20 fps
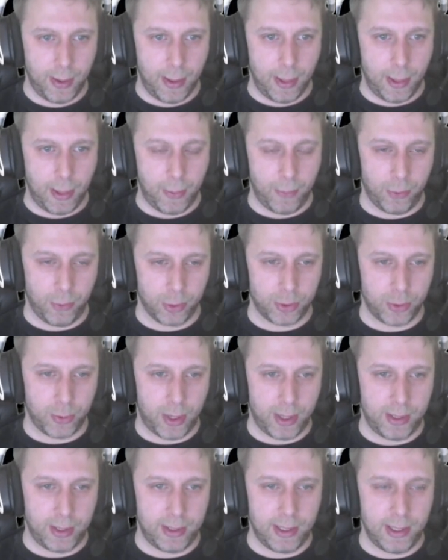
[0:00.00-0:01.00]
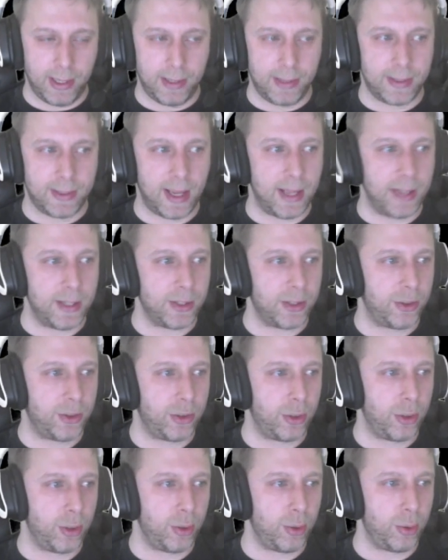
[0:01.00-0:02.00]
We've also added the intent
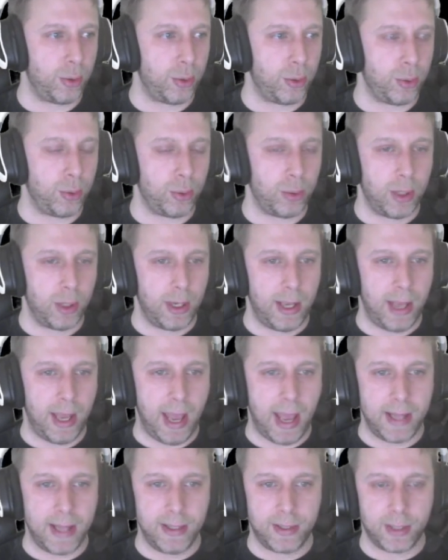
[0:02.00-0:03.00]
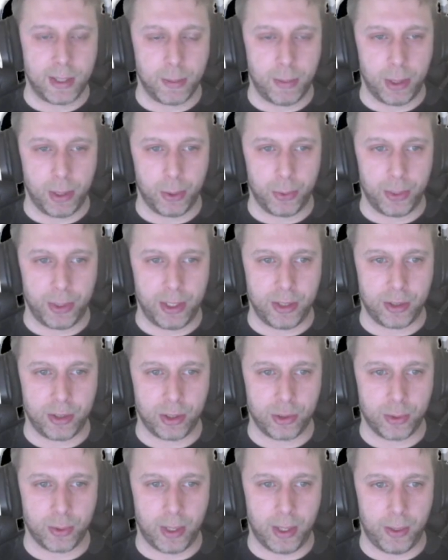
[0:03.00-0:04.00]
to enter buildings
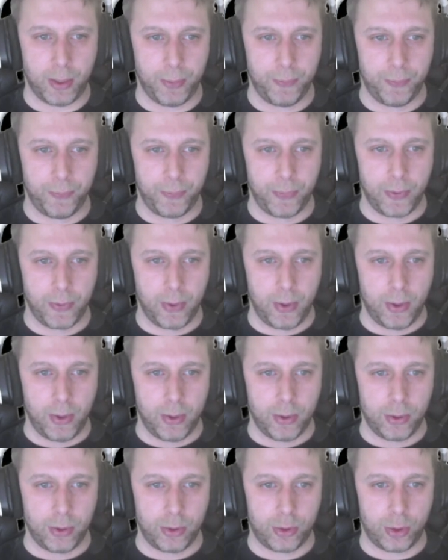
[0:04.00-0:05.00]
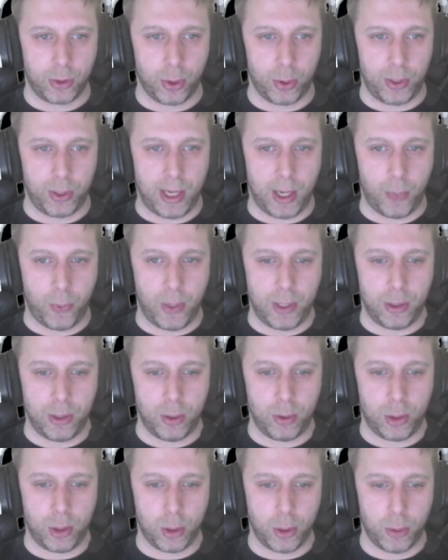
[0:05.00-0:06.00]
as well. So now when
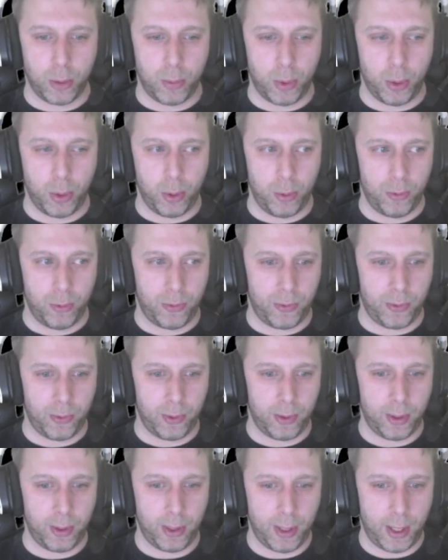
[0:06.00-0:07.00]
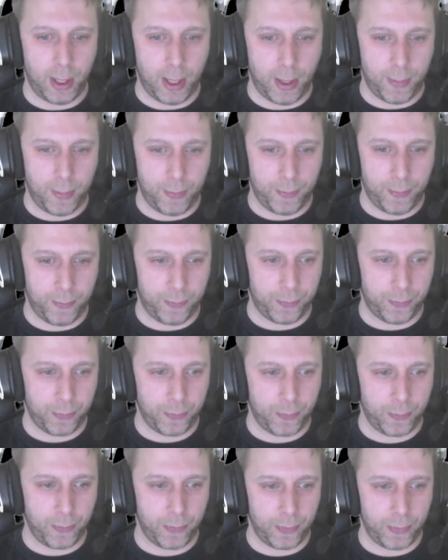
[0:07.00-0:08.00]
you do a move, in
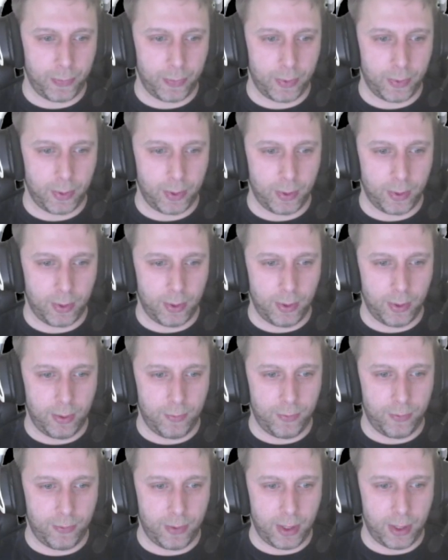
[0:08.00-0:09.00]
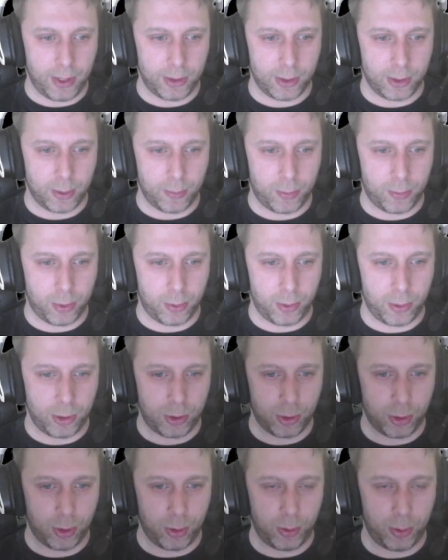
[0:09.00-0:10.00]
fact, I can probably
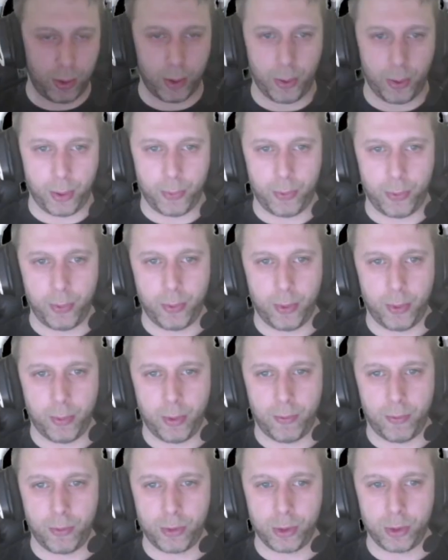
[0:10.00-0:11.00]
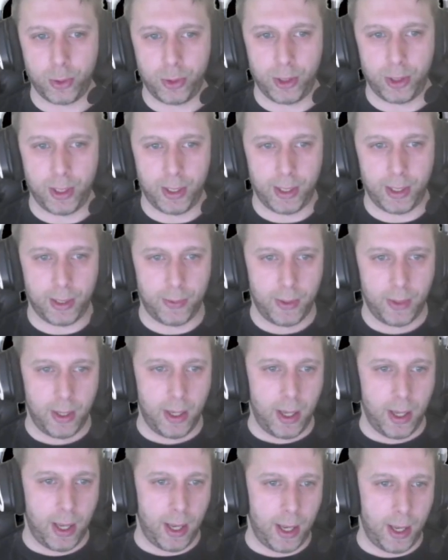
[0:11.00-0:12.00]
show you. No, we won't bother showing you that now.
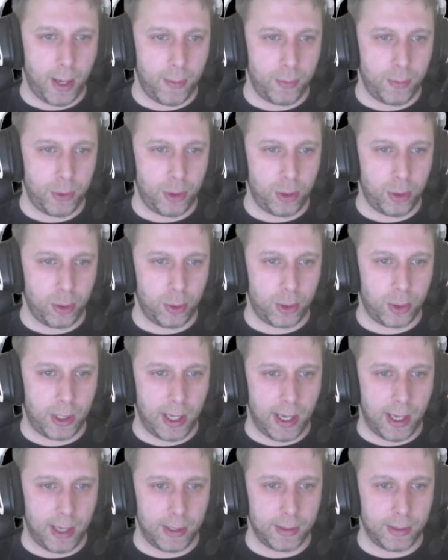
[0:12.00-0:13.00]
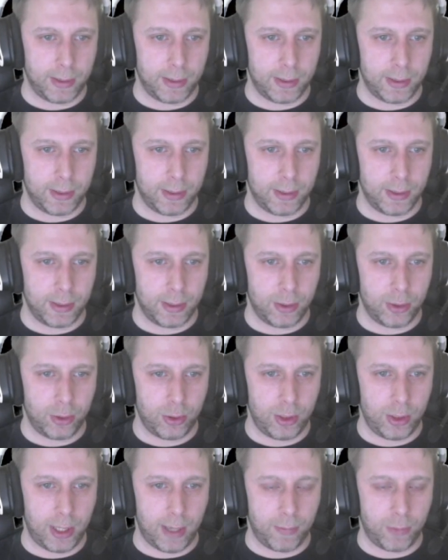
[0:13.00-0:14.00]
You can,
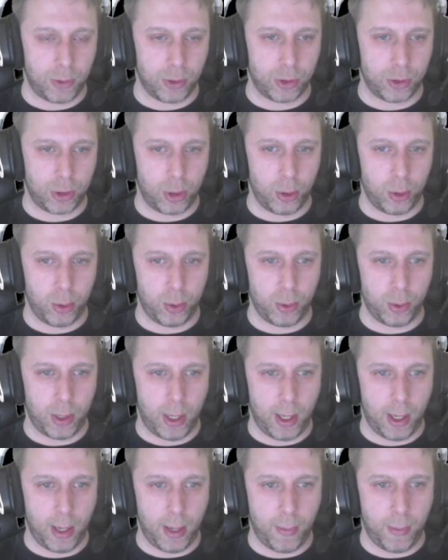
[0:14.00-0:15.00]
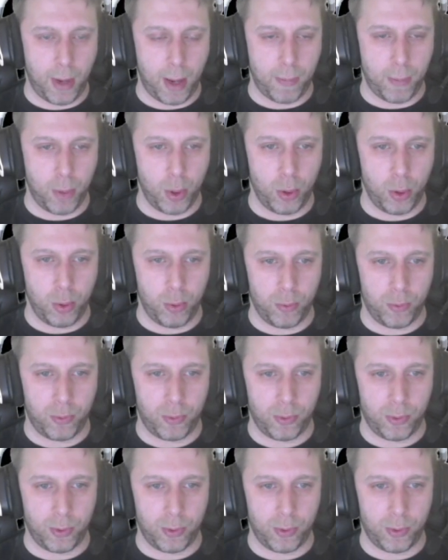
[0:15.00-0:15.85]
yeah, just do a move.